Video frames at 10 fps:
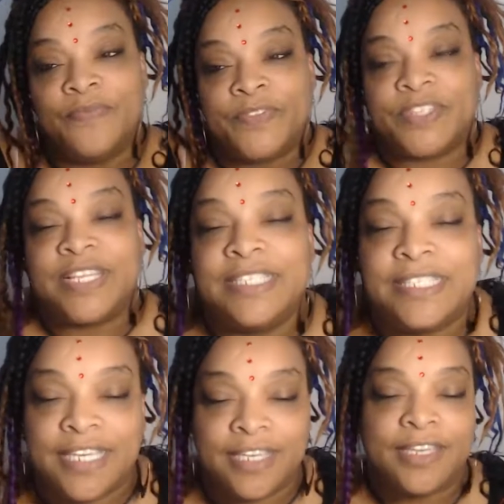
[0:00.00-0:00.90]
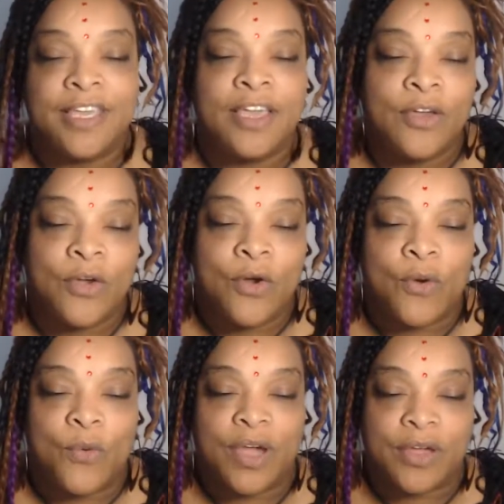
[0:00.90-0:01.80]
So let's see
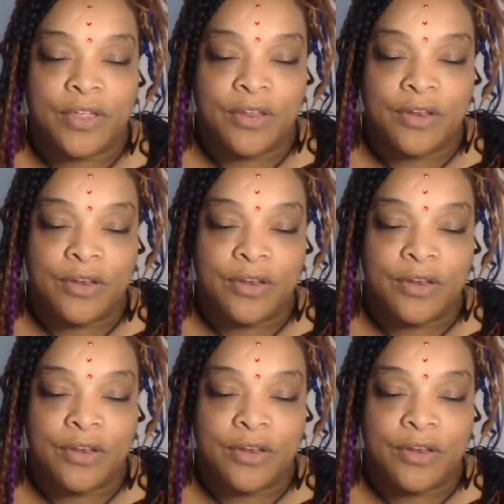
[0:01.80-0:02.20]
what